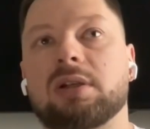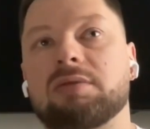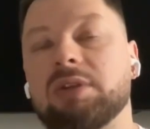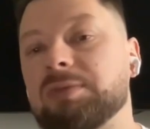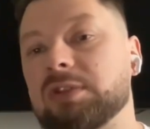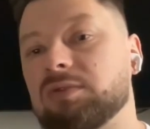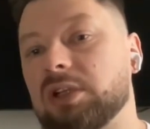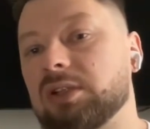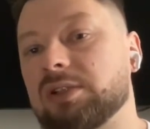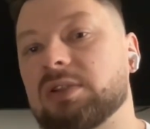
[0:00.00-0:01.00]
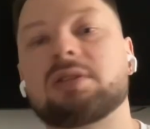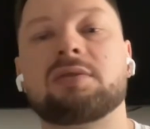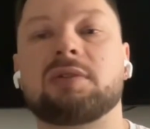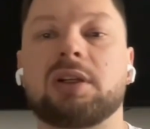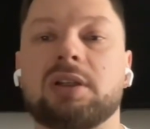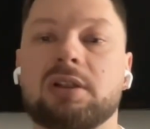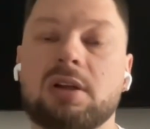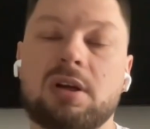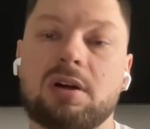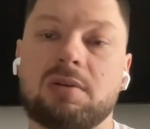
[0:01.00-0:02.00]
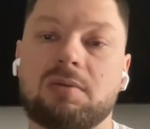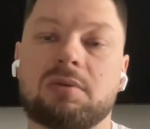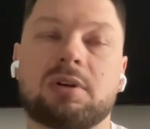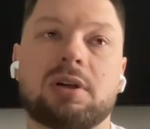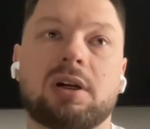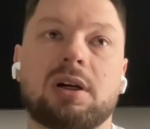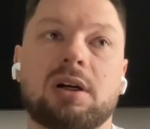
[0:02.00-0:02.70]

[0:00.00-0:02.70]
crypto rails integrated, or